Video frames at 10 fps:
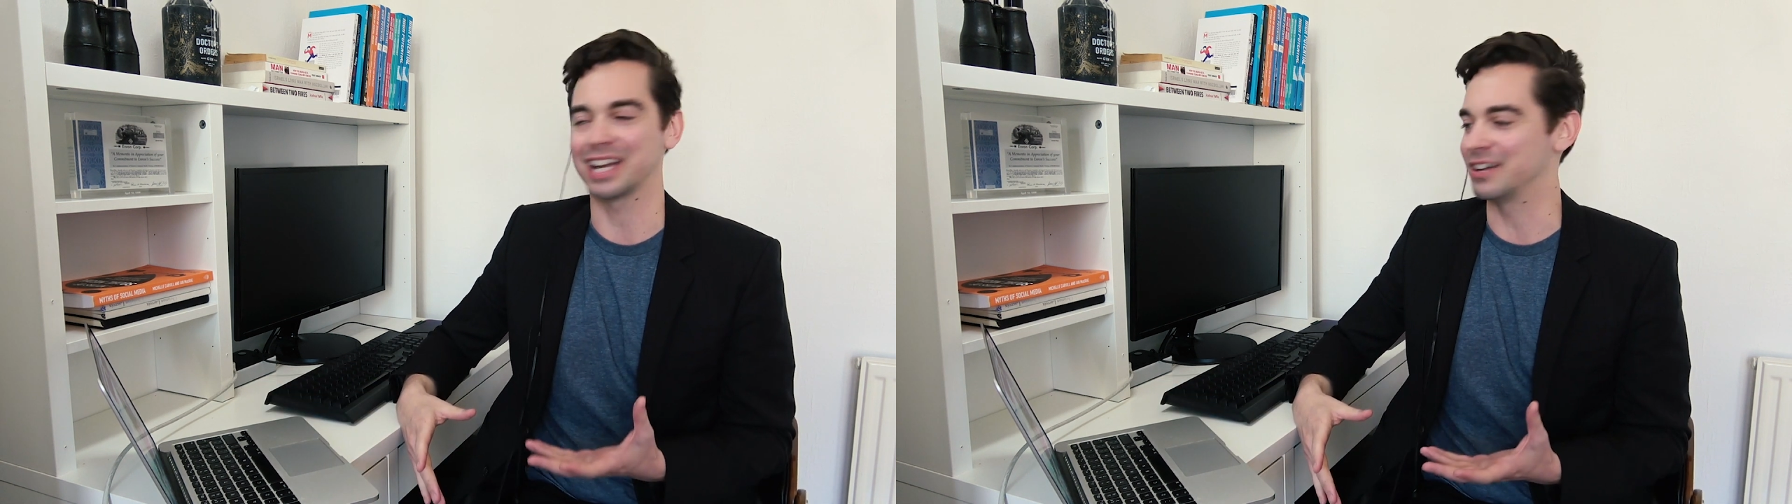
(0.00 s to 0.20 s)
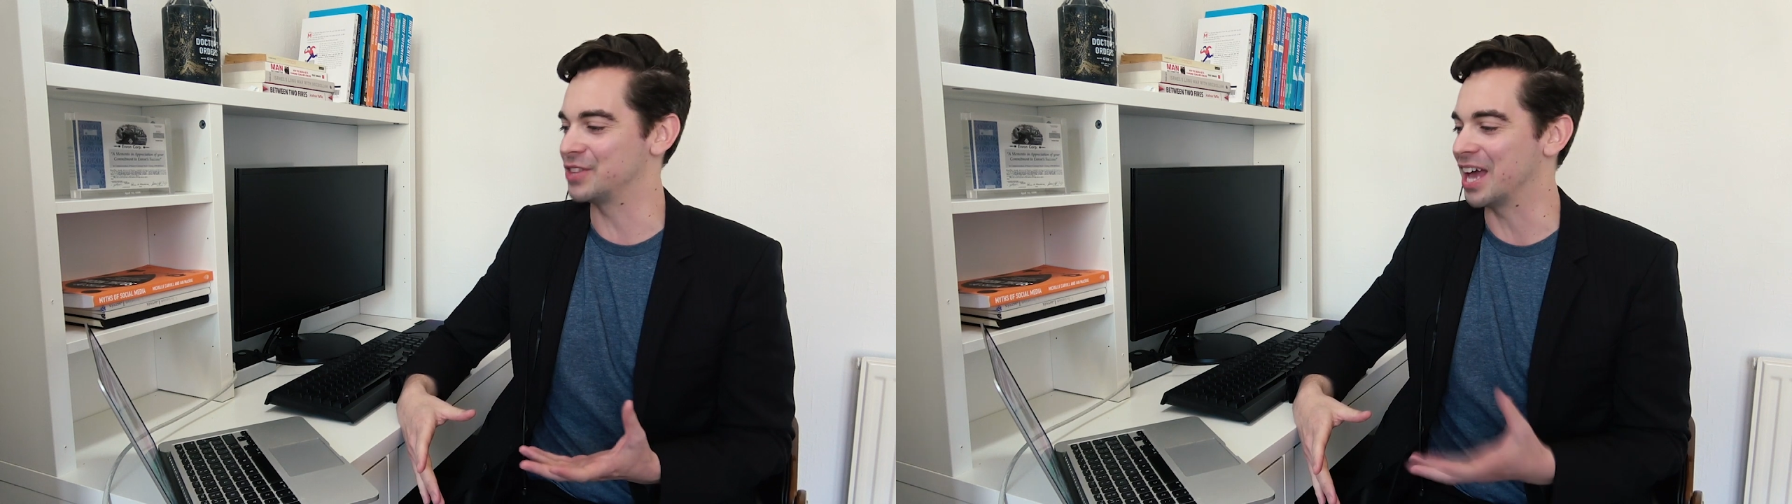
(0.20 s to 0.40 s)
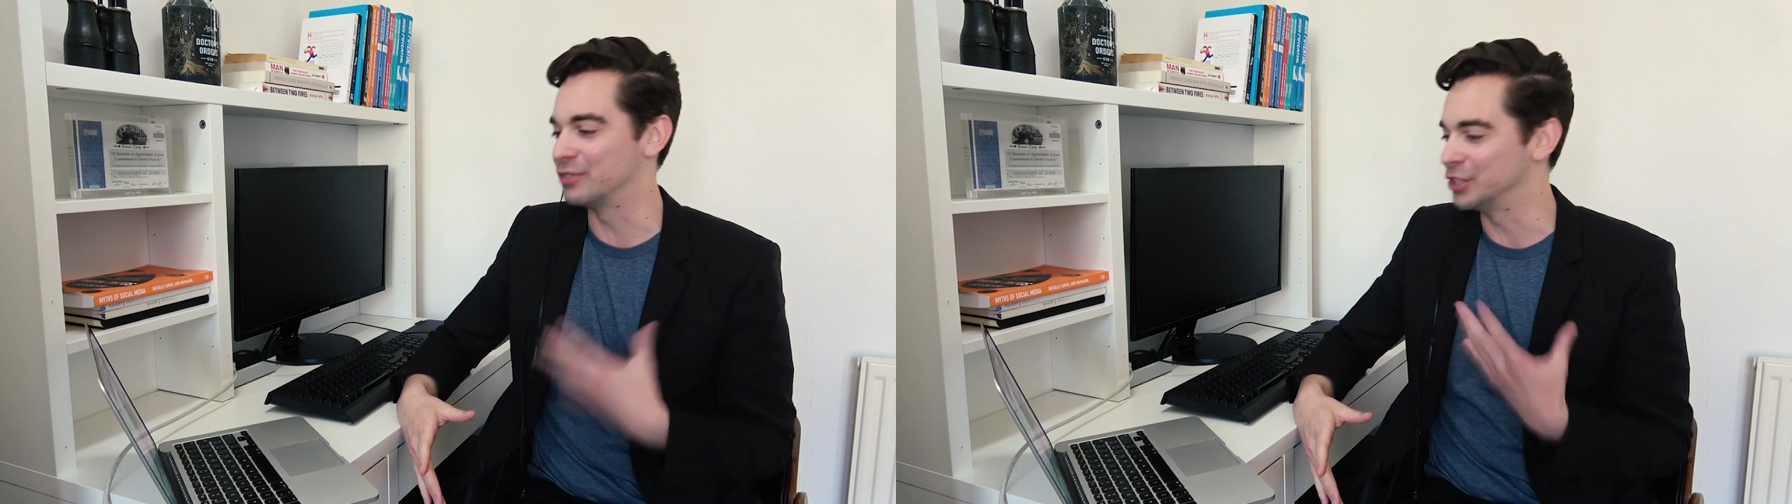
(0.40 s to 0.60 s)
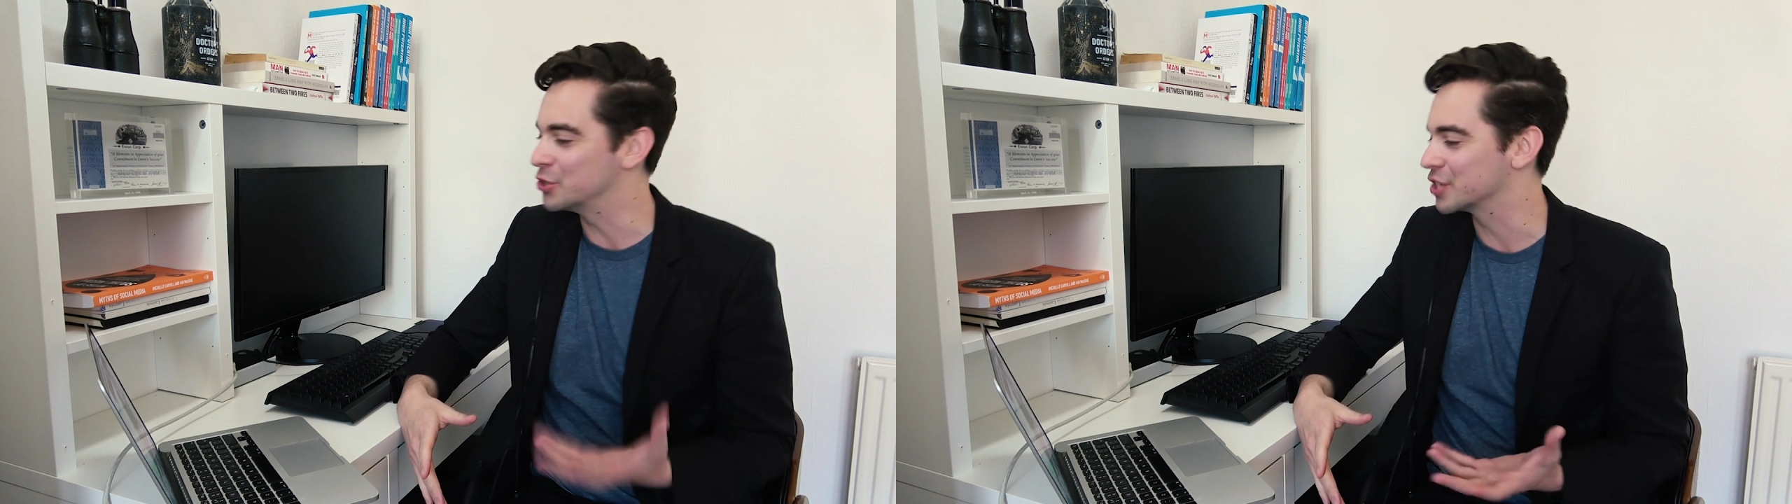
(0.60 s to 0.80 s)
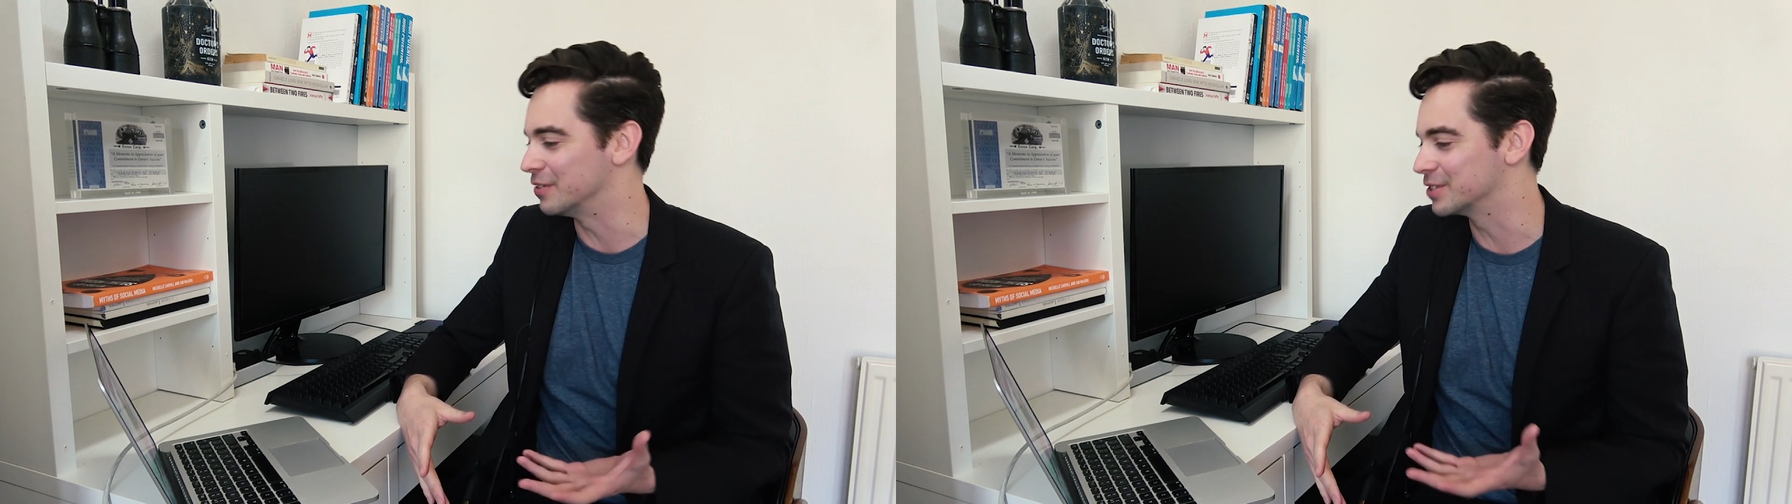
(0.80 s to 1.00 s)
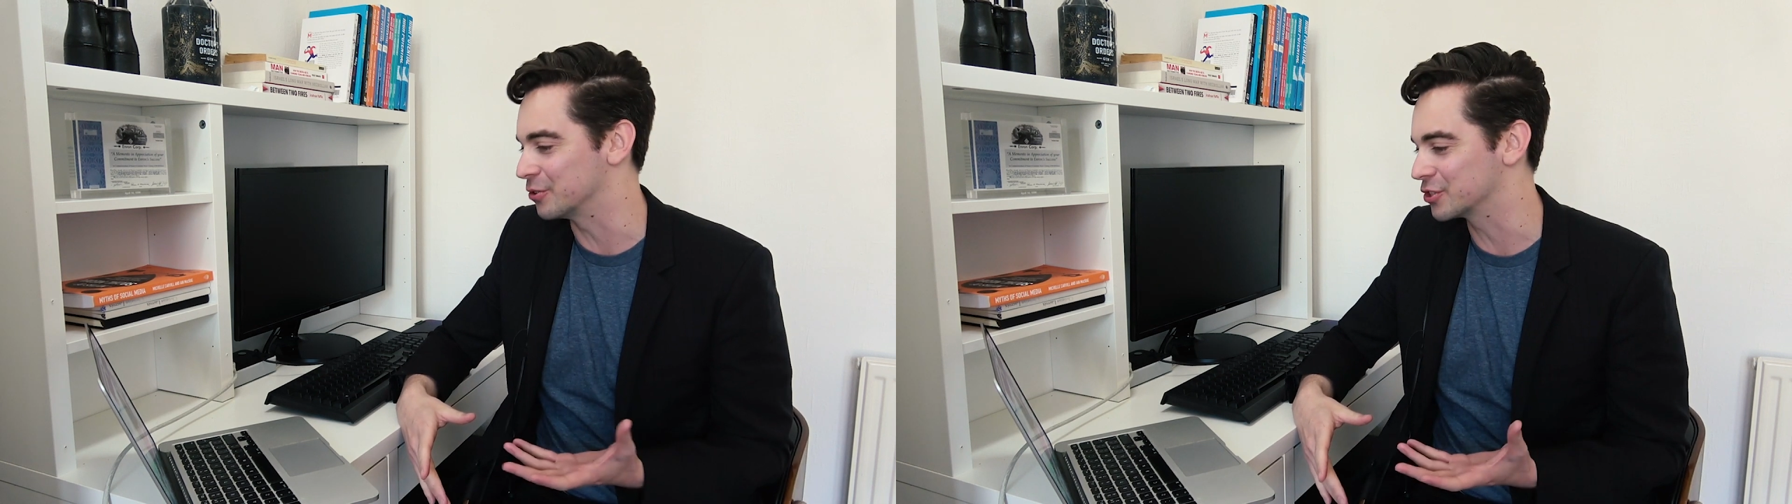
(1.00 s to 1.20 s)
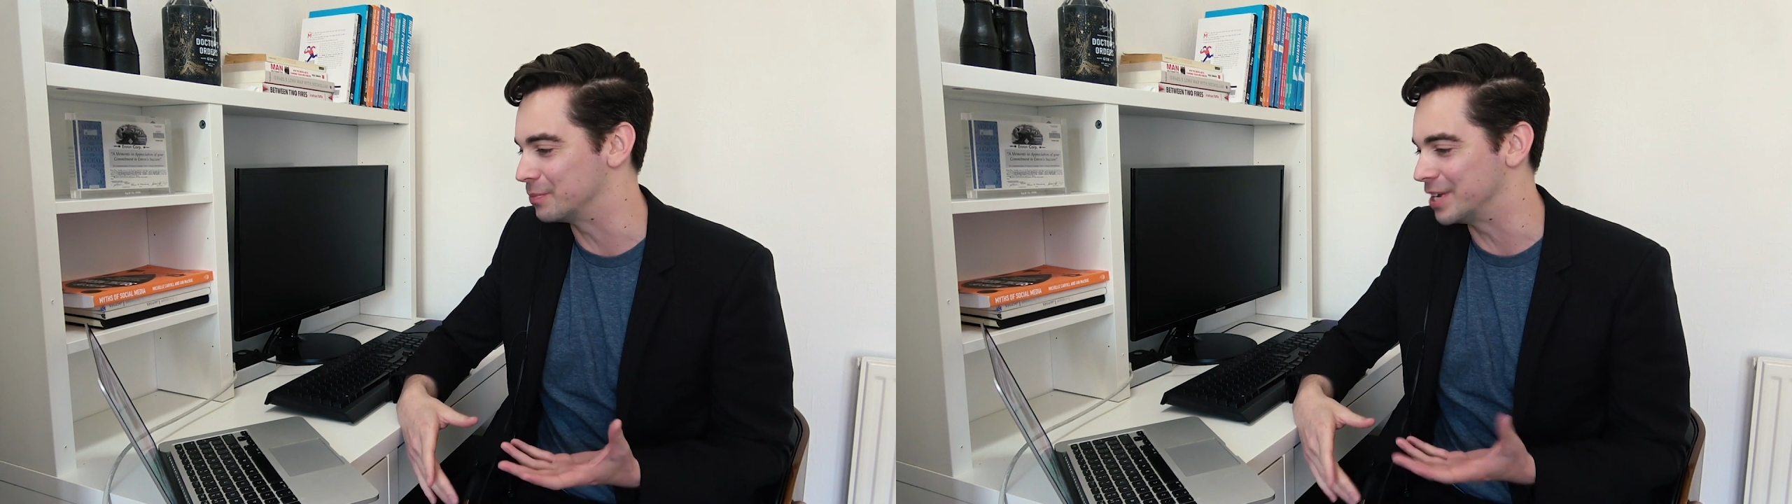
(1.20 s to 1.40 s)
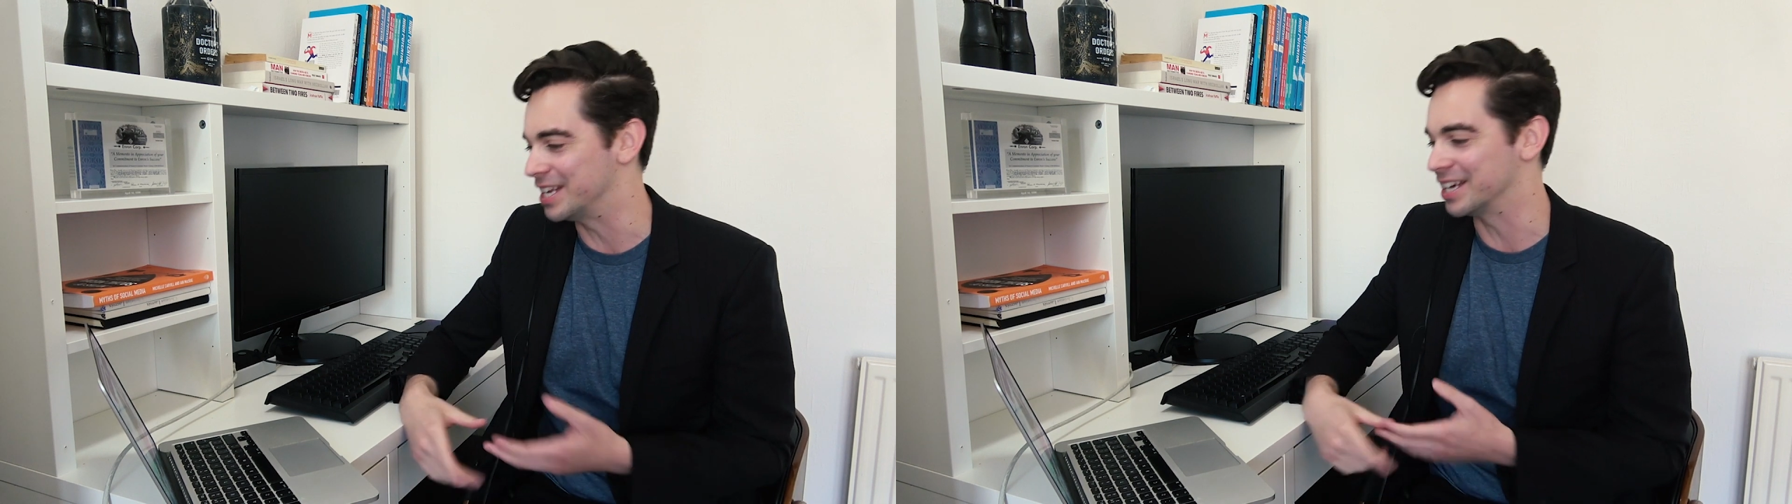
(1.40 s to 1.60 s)
kind of the evolution of social
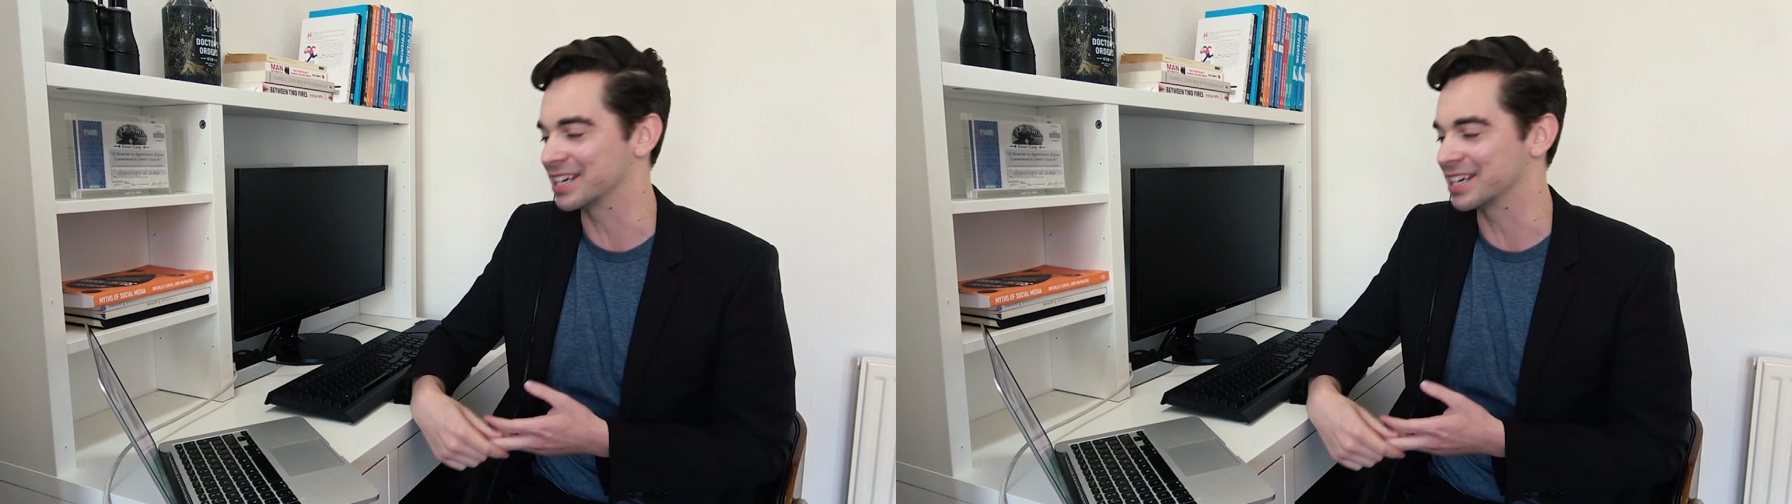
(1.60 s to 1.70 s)
media.